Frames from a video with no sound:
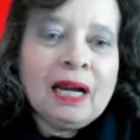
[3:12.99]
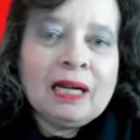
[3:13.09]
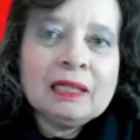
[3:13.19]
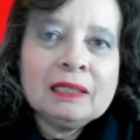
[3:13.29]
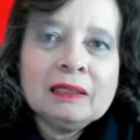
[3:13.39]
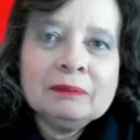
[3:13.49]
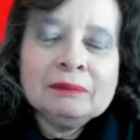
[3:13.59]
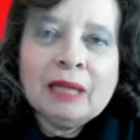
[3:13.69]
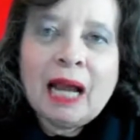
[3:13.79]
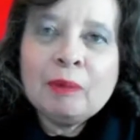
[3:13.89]
I
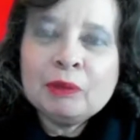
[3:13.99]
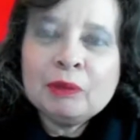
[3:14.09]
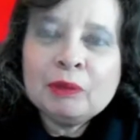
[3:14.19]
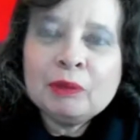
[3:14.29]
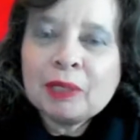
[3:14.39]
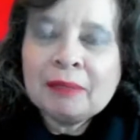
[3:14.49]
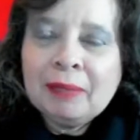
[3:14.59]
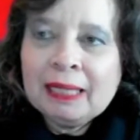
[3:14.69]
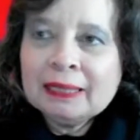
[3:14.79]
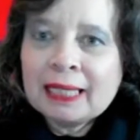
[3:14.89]
would
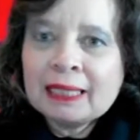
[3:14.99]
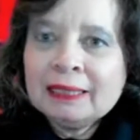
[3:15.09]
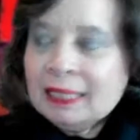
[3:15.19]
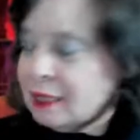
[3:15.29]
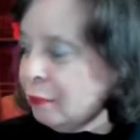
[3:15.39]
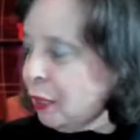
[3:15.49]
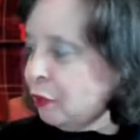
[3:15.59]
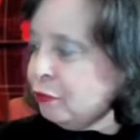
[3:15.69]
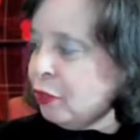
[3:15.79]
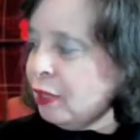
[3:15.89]
recommend a condenser
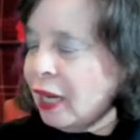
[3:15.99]
microphone.